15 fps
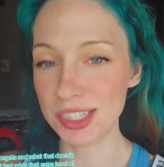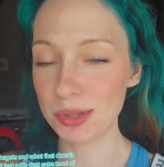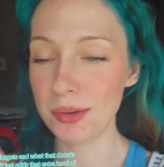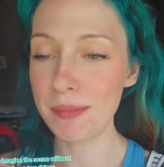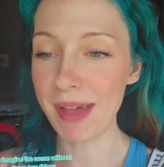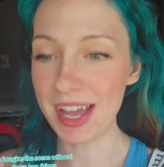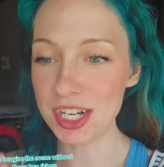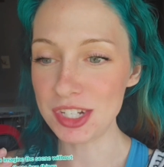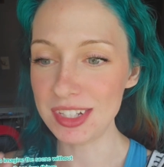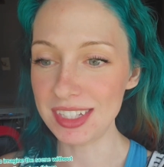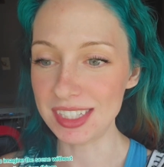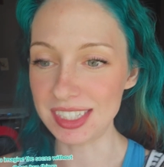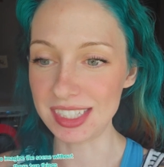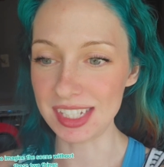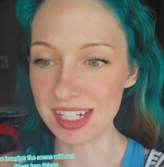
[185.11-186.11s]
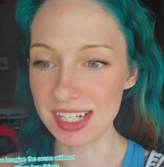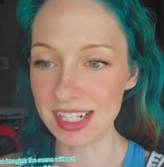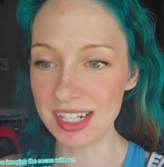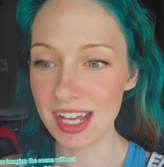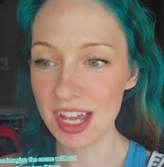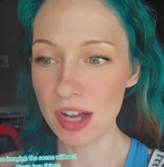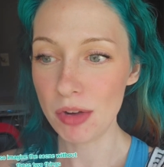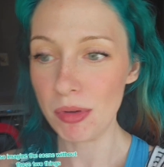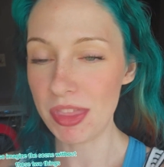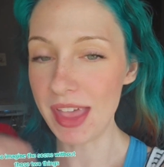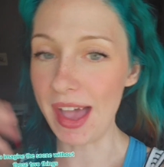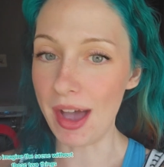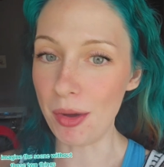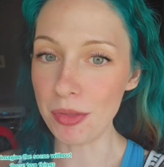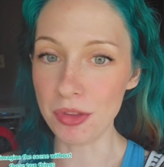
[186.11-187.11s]
So imagine the scene
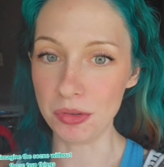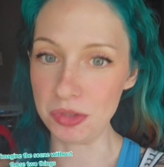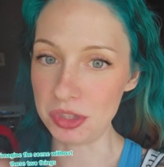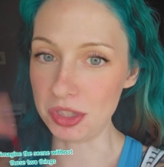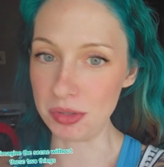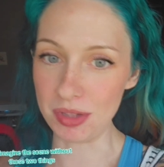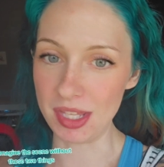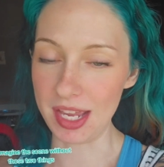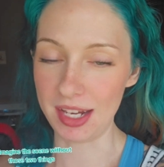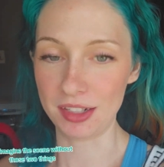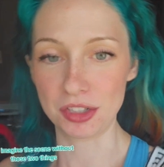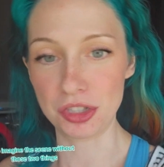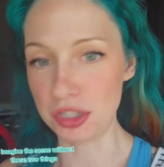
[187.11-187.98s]
without those two things.